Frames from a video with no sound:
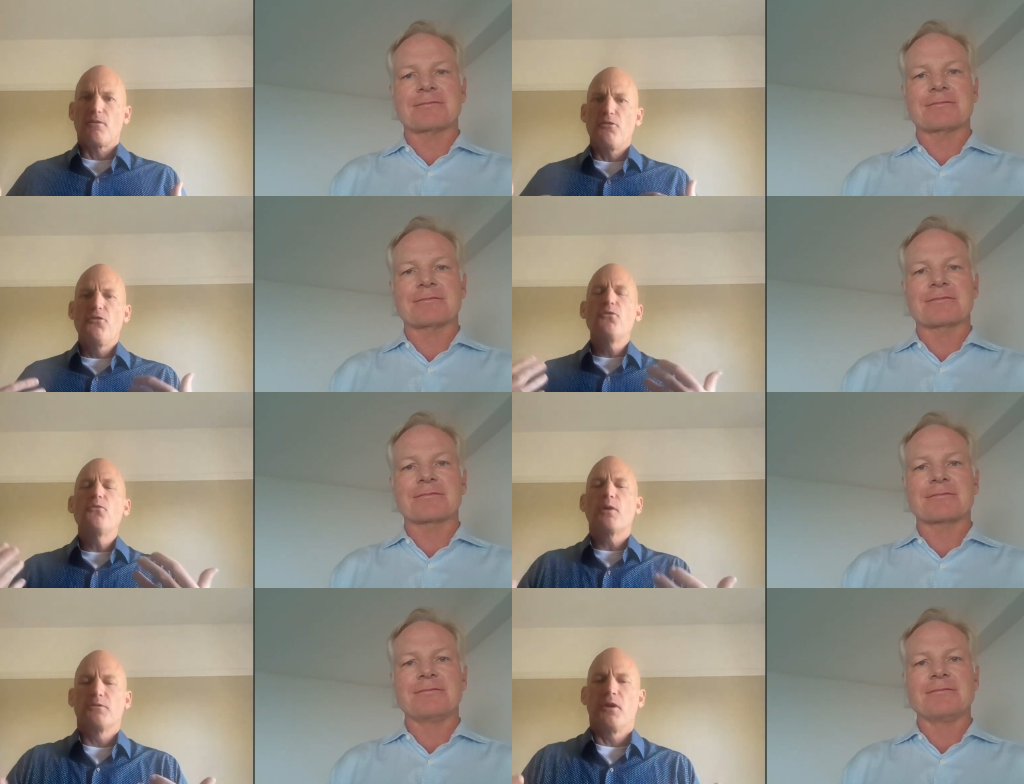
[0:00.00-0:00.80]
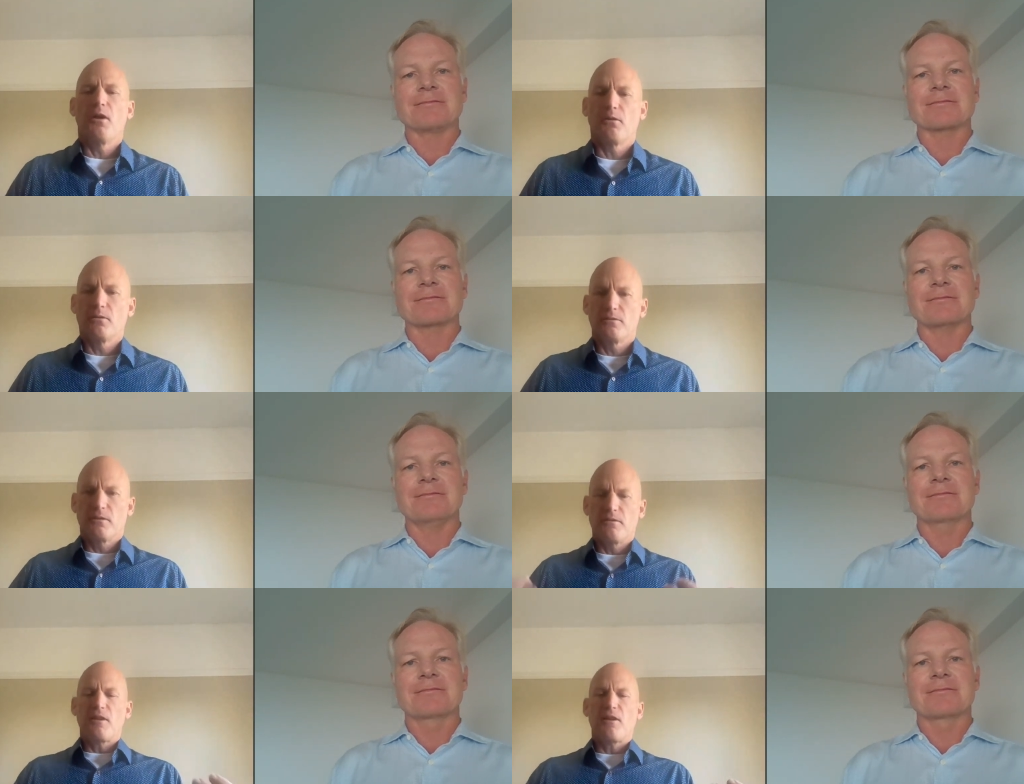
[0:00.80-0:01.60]
Speaker 1: you will know
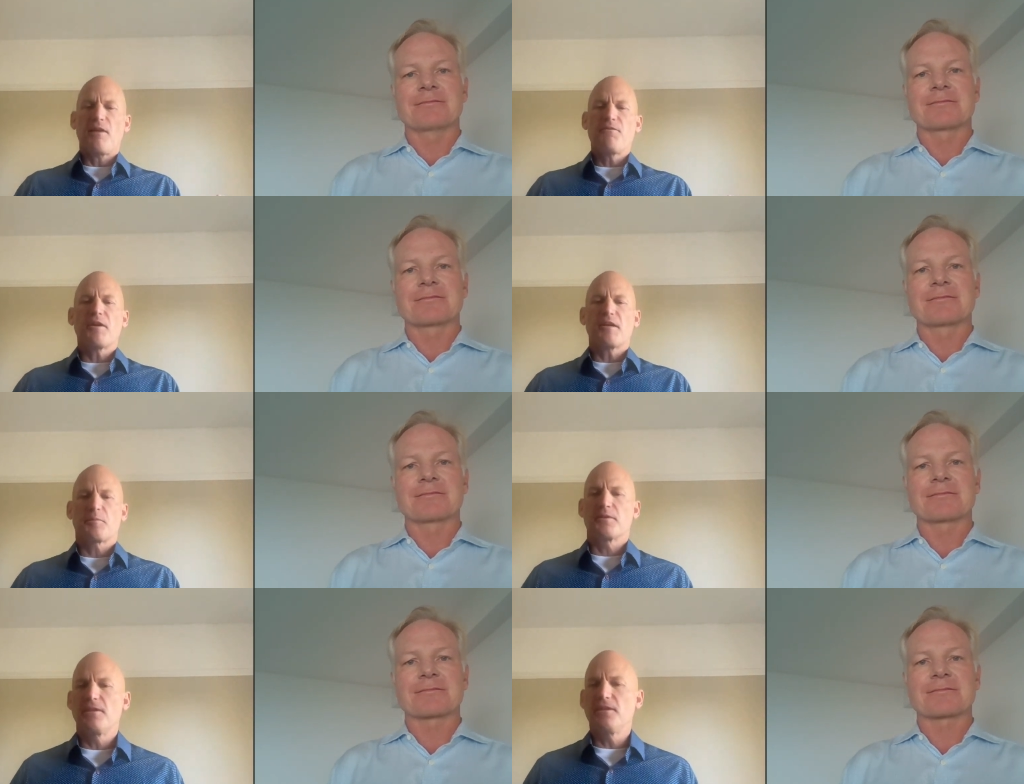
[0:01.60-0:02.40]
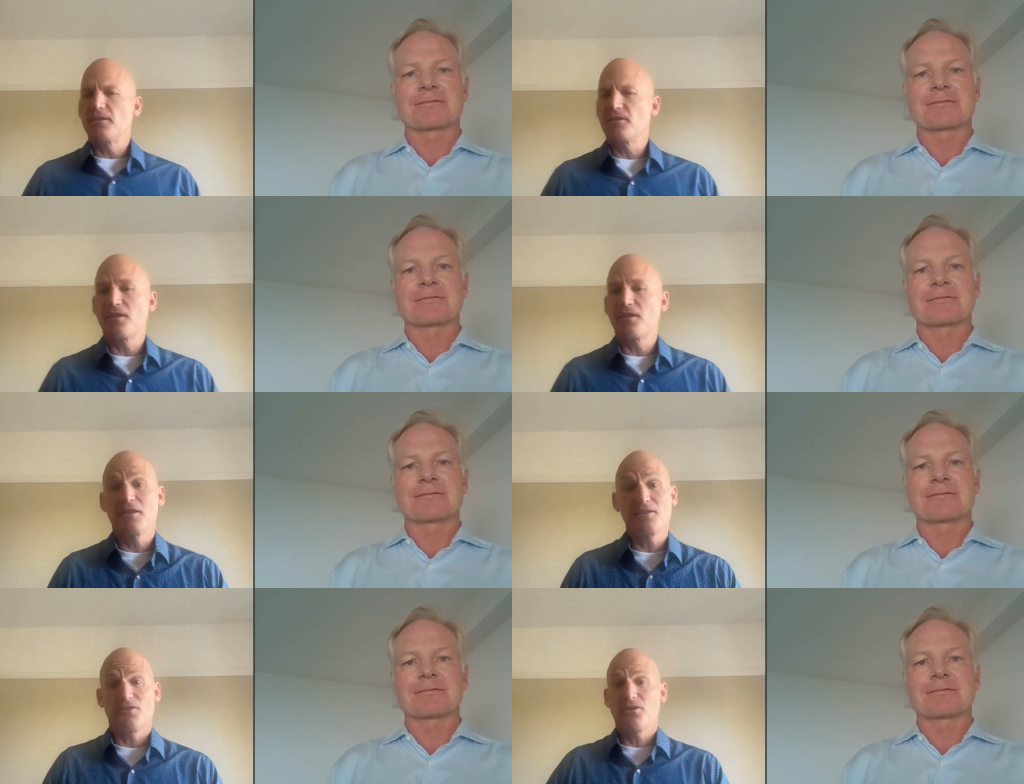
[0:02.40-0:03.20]
they'll have your expertise to say,
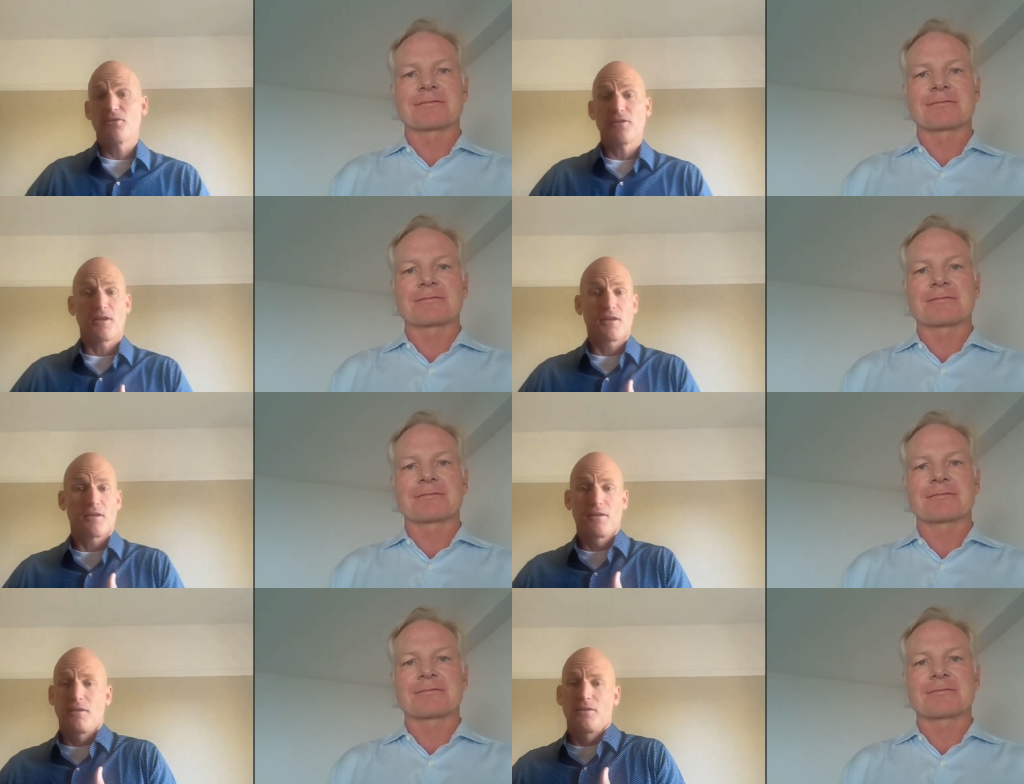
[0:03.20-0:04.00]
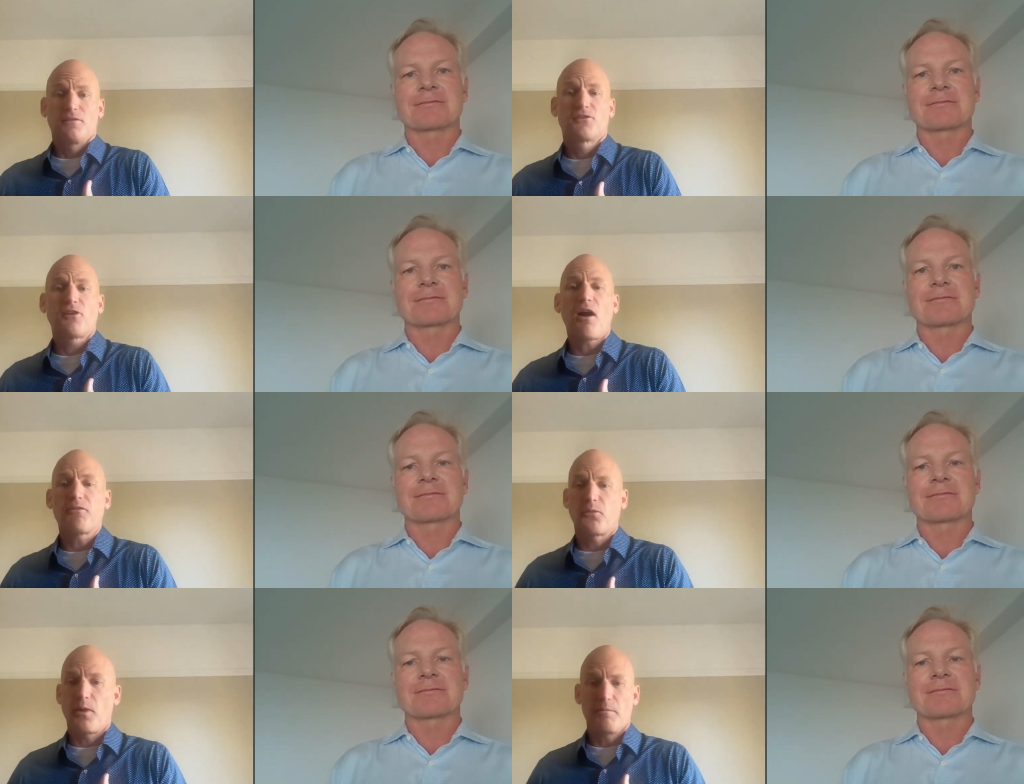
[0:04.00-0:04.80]
listen, you're in the
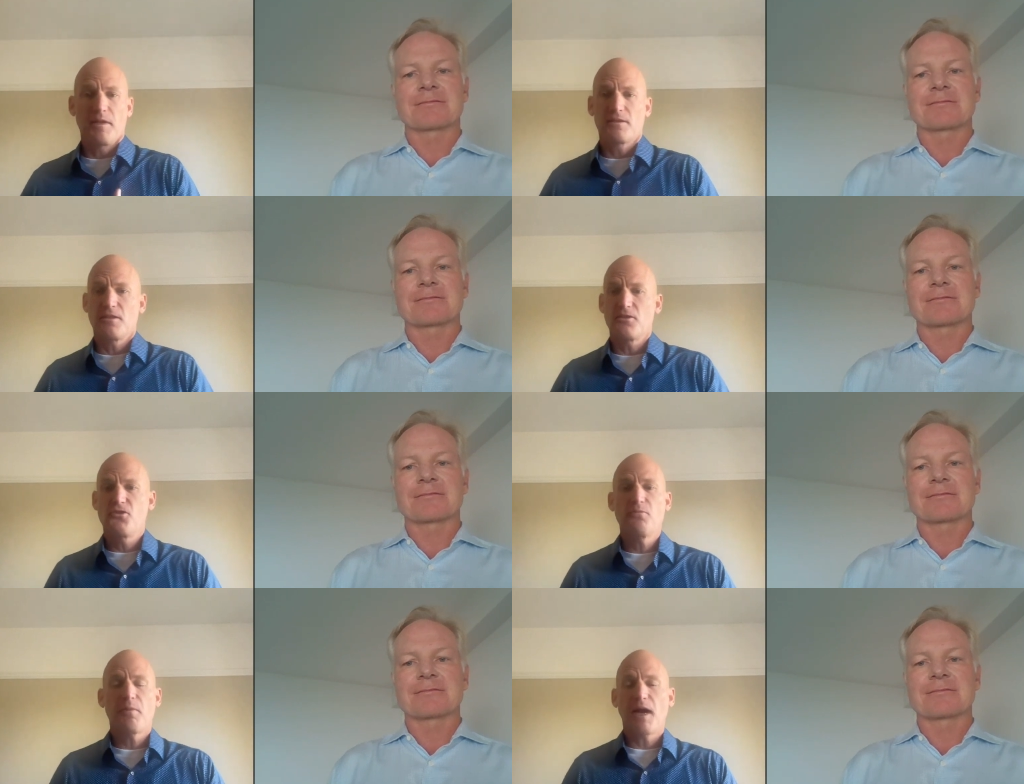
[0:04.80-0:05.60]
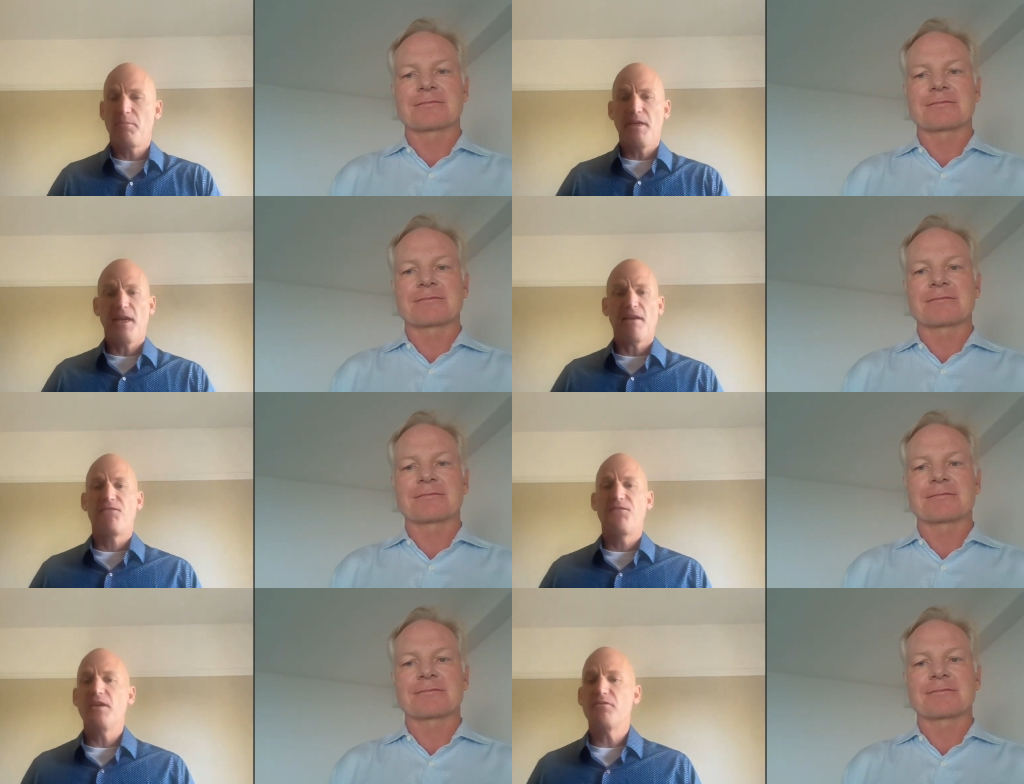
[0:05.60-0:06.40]
software business, you might be
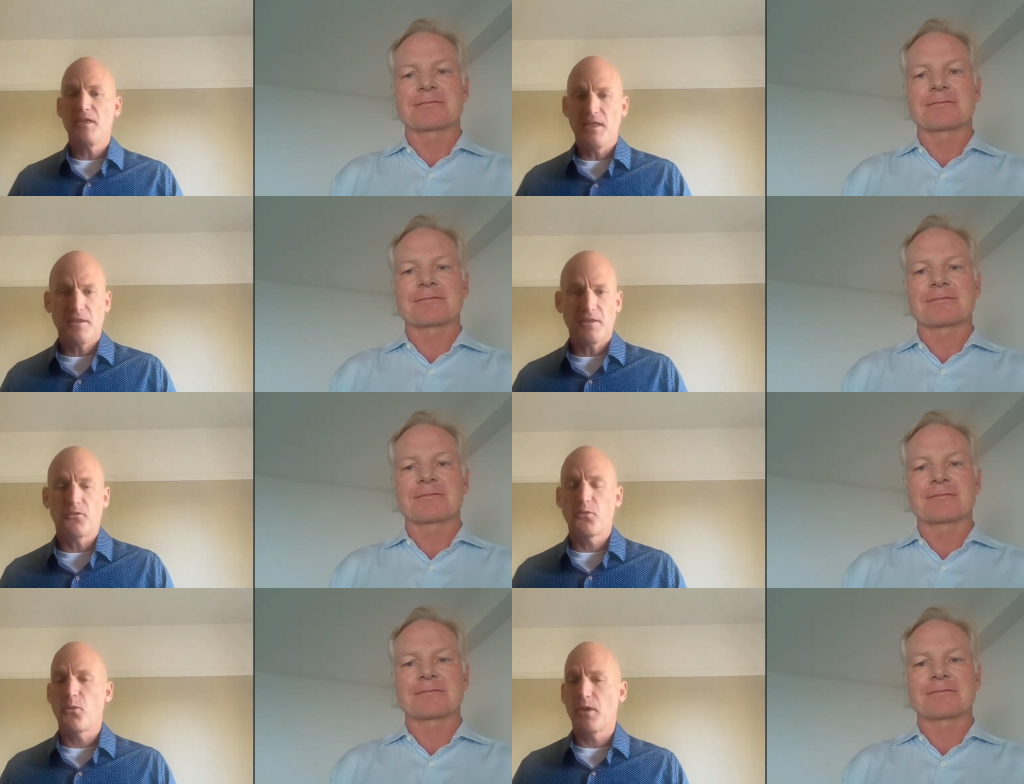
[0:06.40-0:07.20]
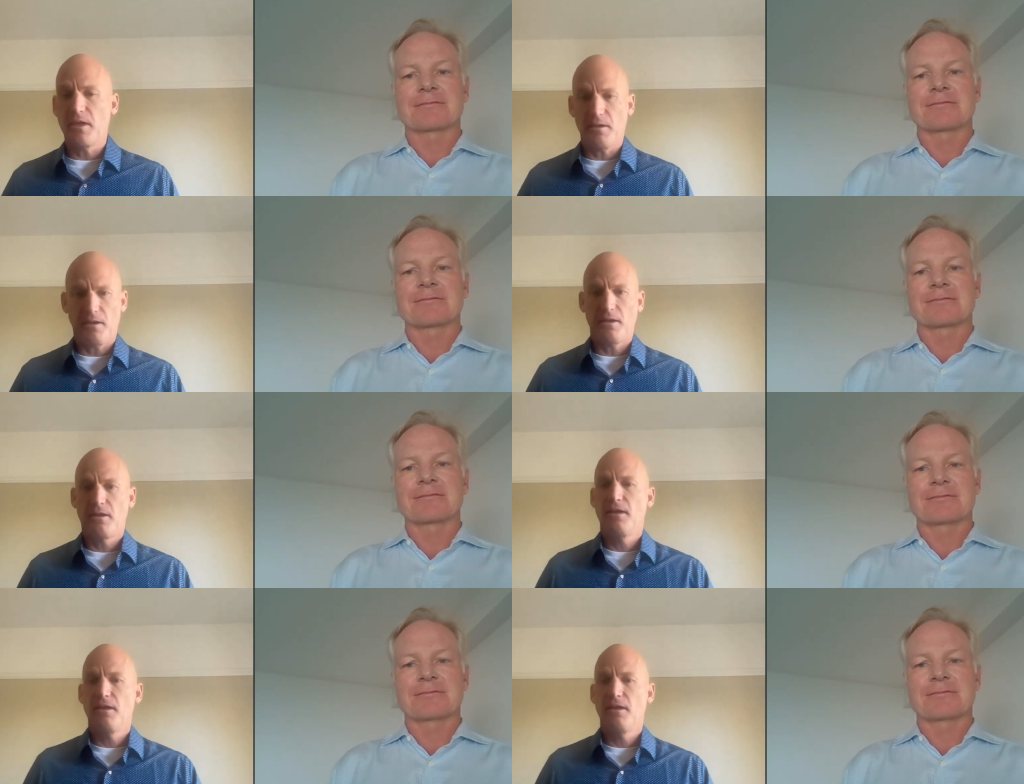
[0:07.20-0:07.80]
at 15 to 20